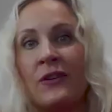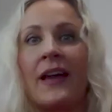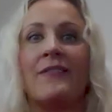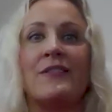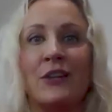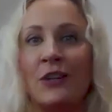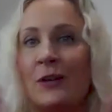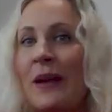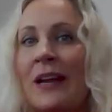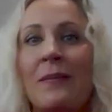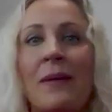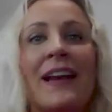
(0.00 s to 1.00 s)
Like I've started
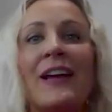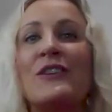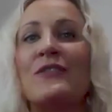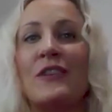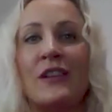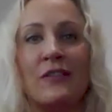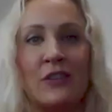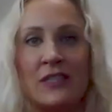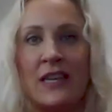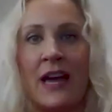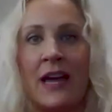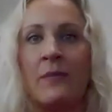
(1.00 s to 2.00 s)
painting my nails for the
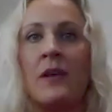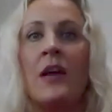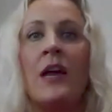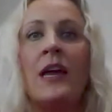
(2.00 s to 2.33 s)
first time.